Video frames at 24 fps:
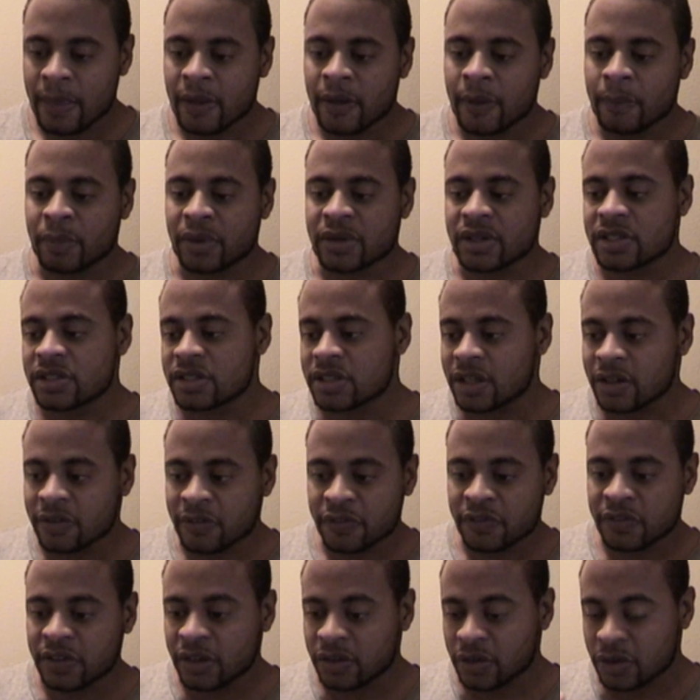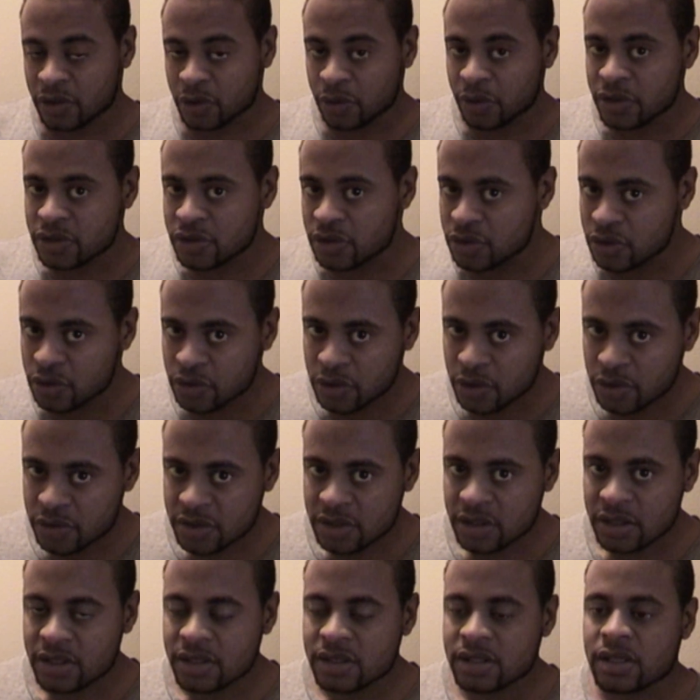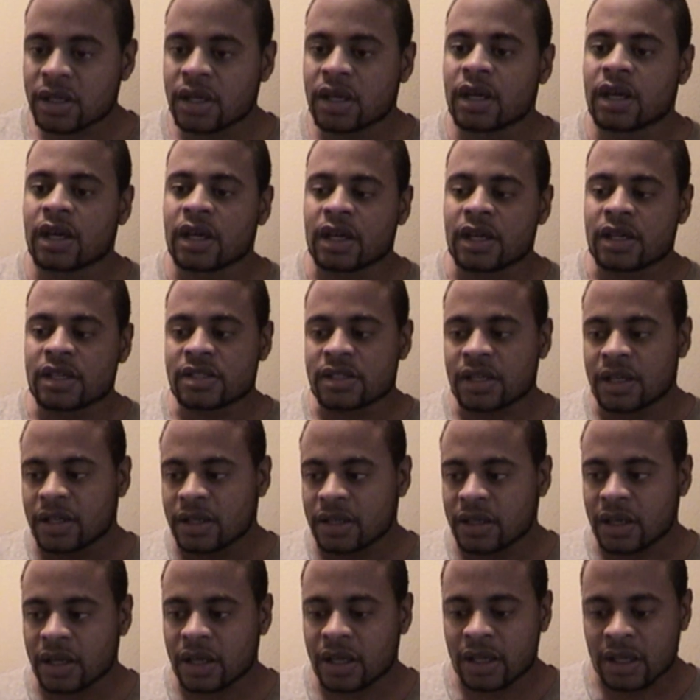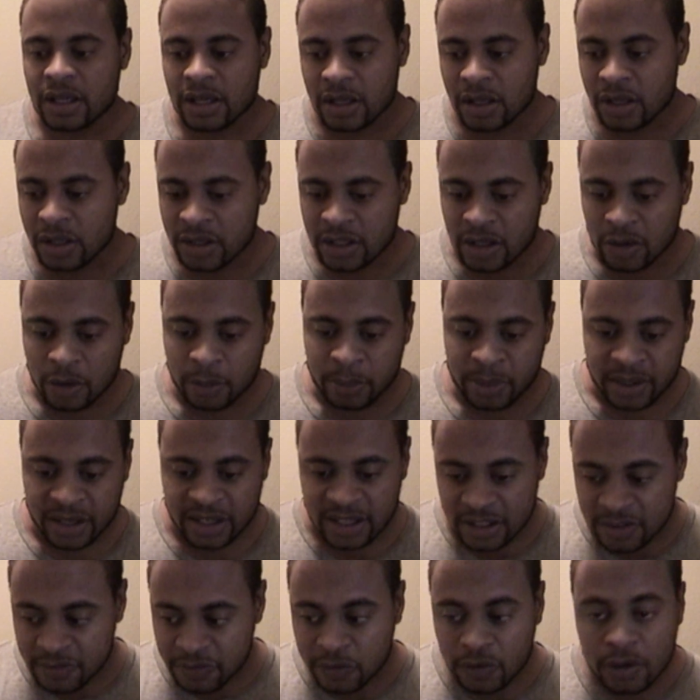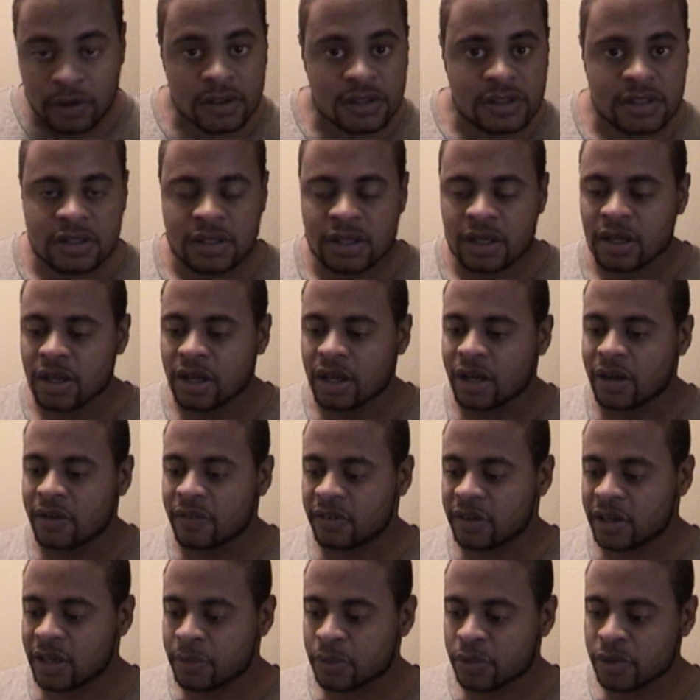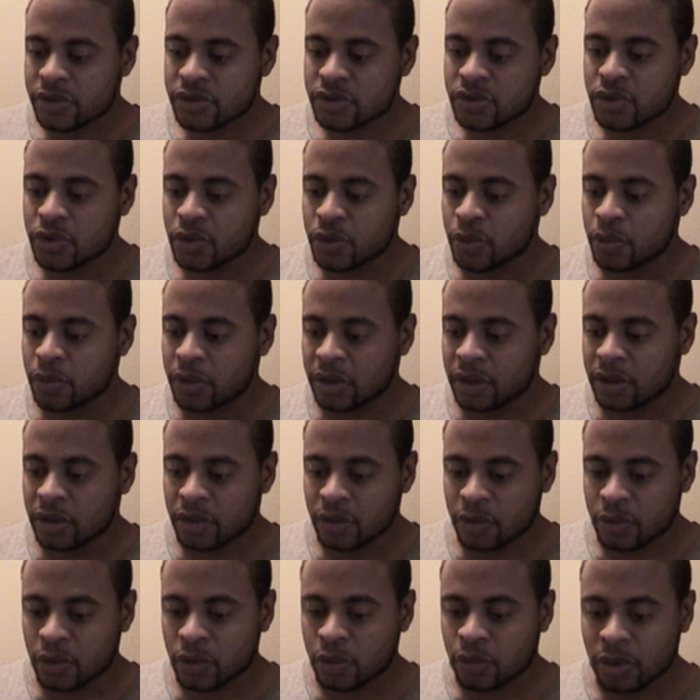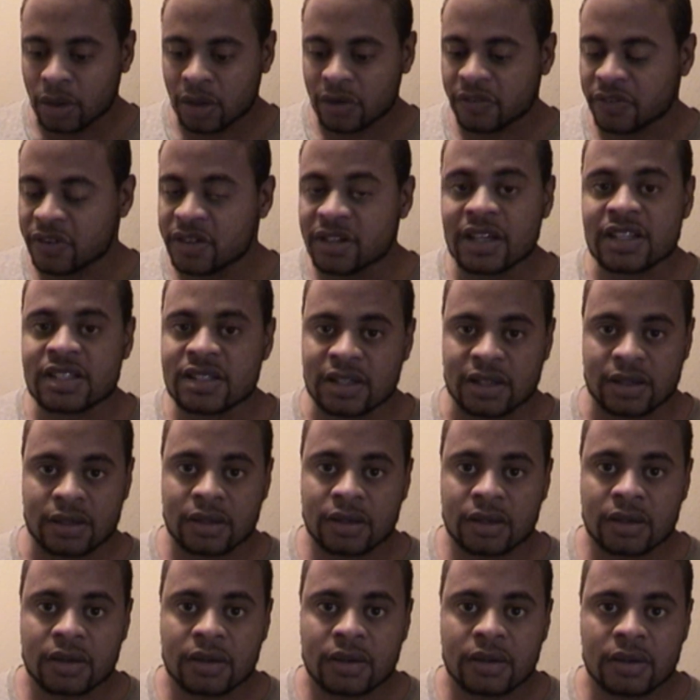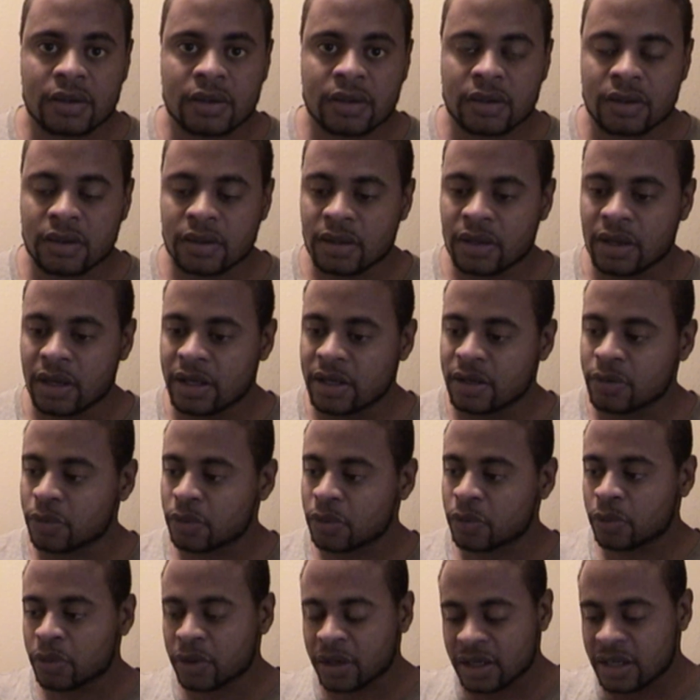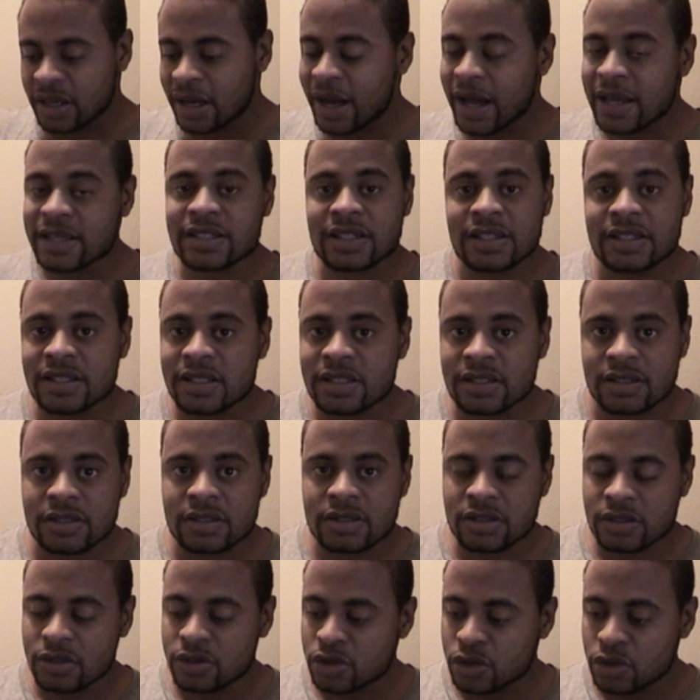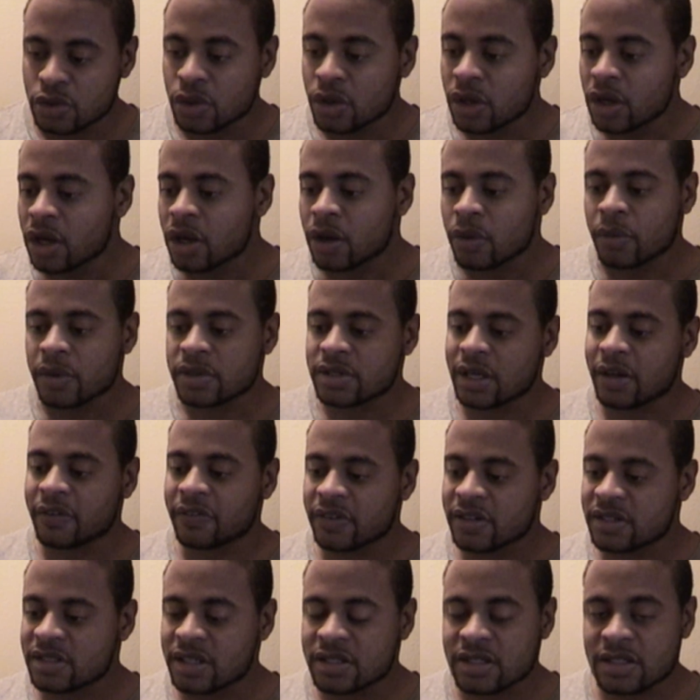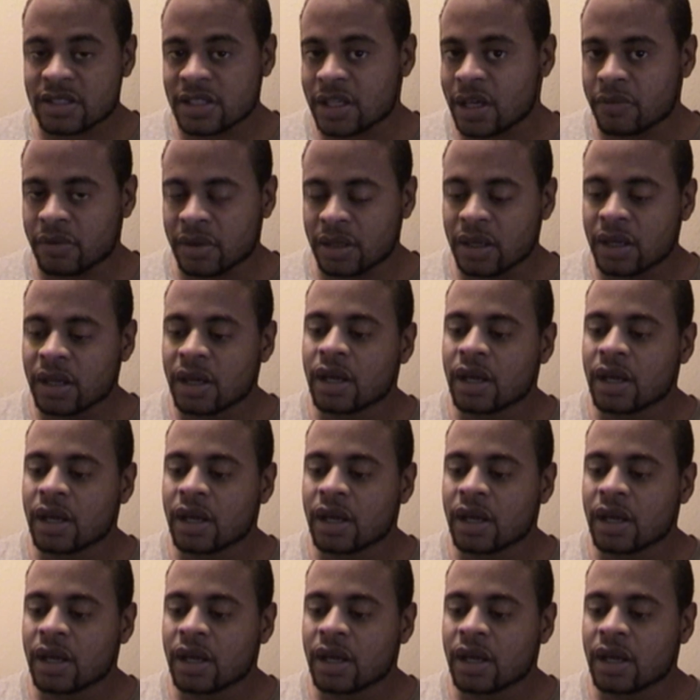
But if they're not going to do those things, then there will be an influx of laborers who work for nothing and will work in harsh conditions and do whatever is necessary